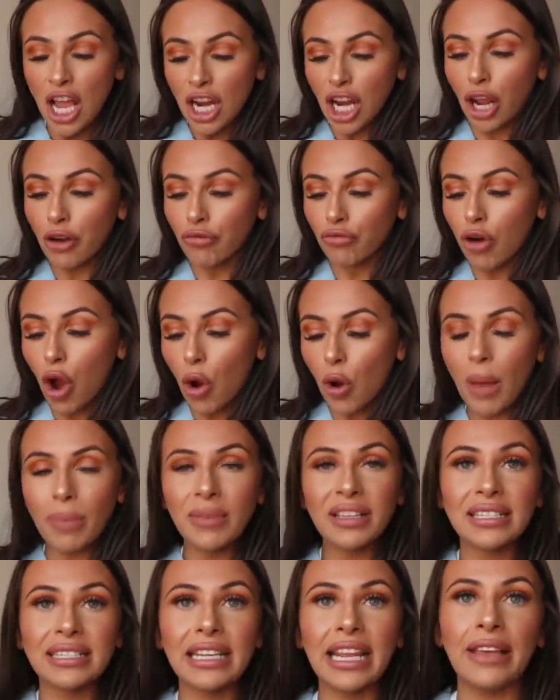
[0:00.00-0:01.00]
Like, roll
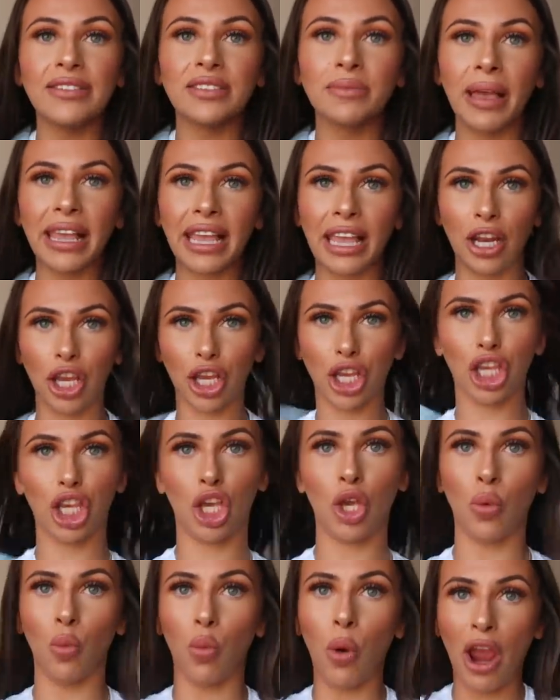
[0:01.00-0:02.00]
up the sleeves, make it look
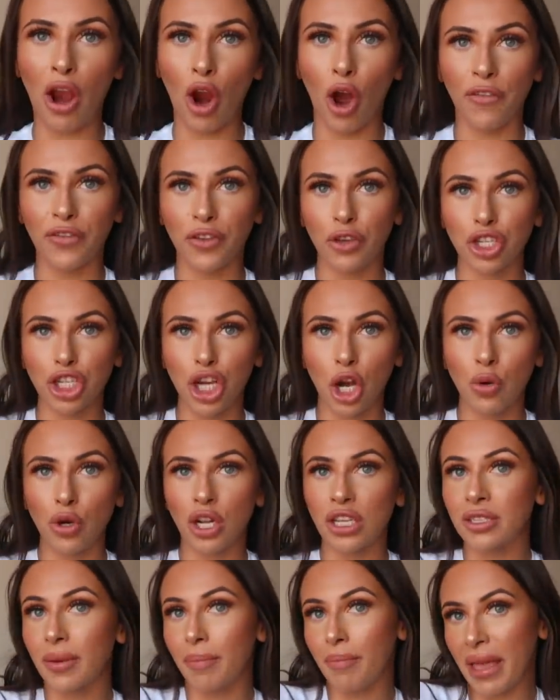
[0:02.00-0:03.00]
cute, wear it off your
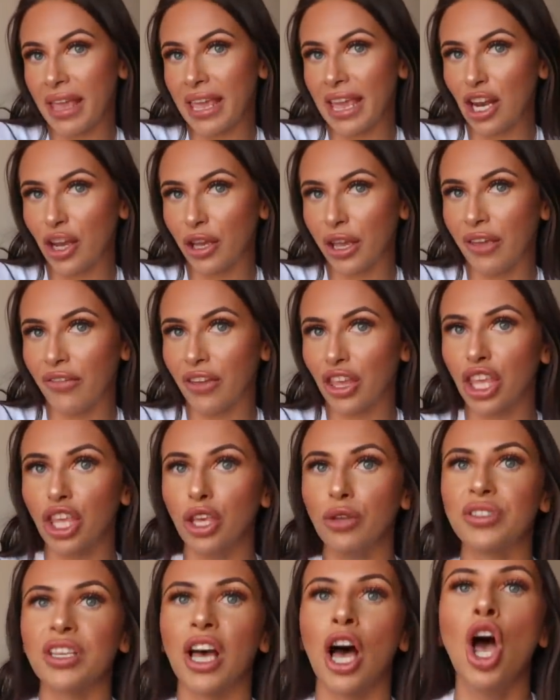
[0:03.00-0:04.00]
shoulders, make it look even
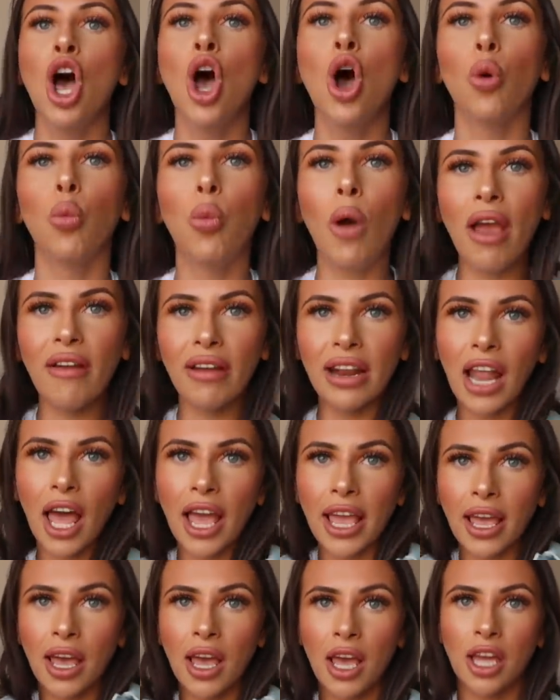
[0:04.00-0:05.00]
cuter. Wear it
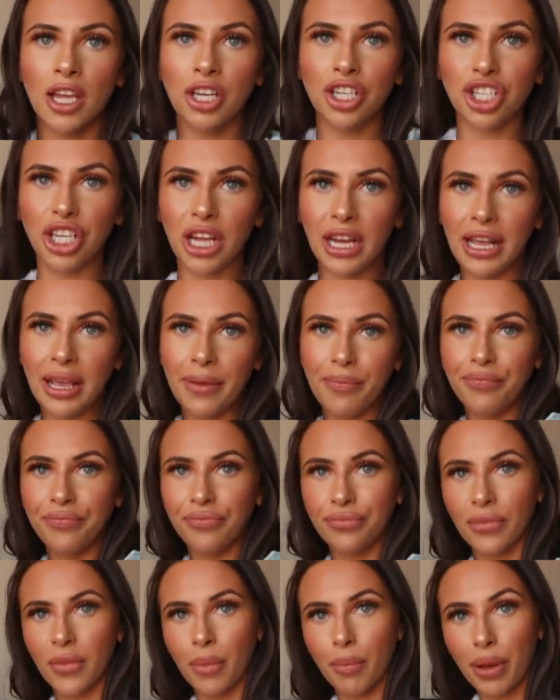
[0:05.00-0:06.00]
like
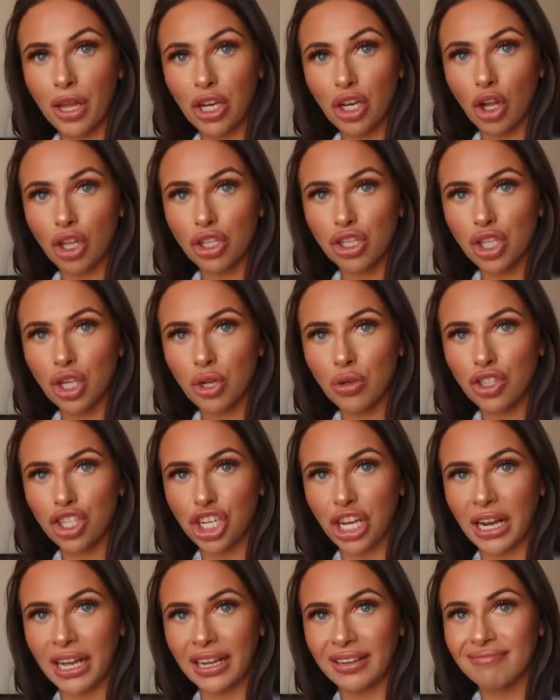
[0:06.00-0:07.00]
chilling, but not too
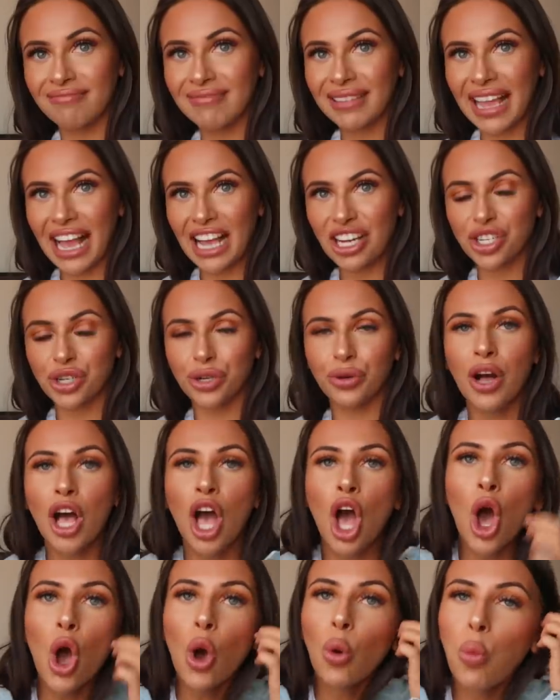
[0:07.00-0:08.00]
chilling, casual.
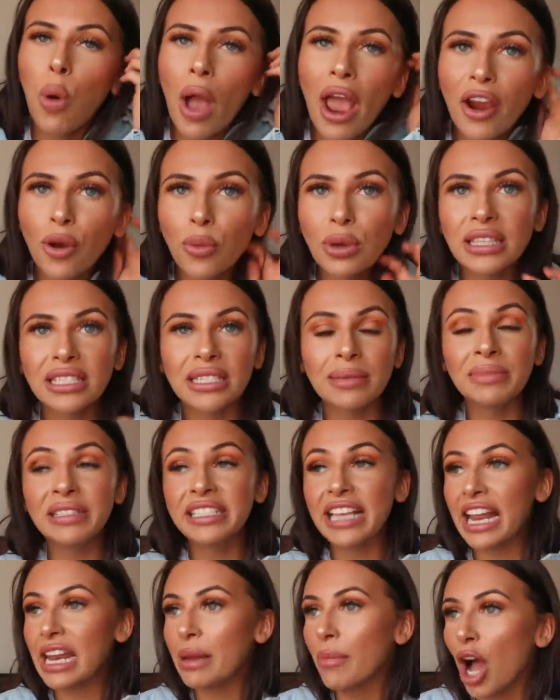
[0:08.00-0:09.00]
Wear it with some
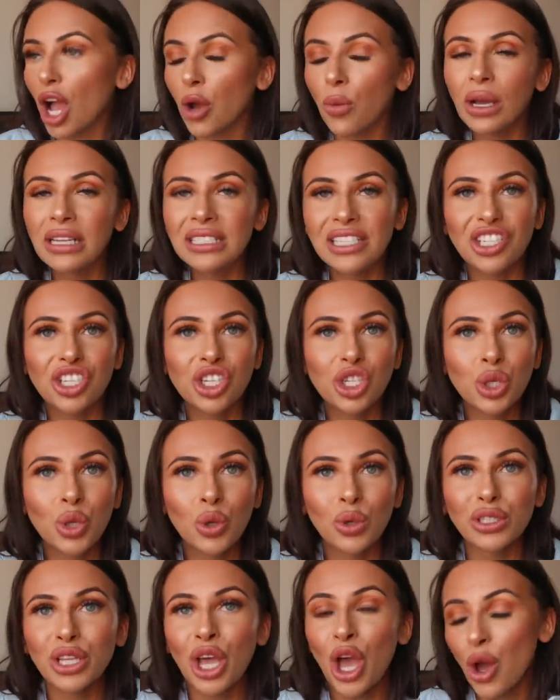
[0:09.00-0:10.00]
denim high-waisted
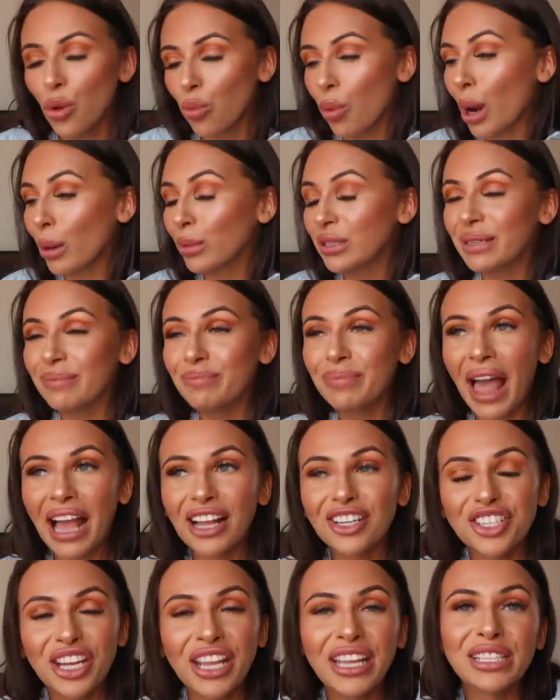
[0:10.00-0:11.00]
shorts, wear it with some
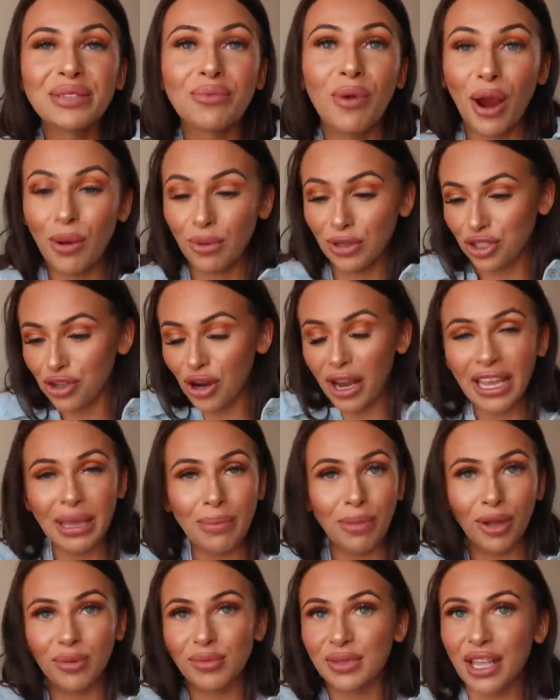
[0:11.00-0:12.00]
black jeans, wear it with
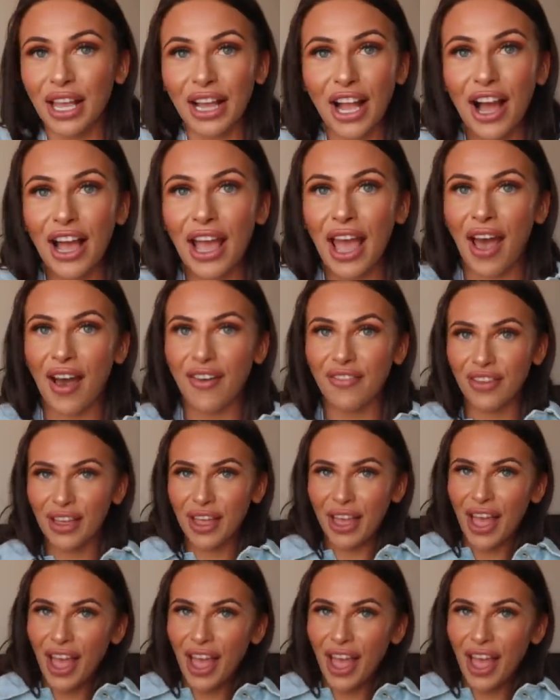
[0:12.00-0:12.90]
tracky bottoms like I have.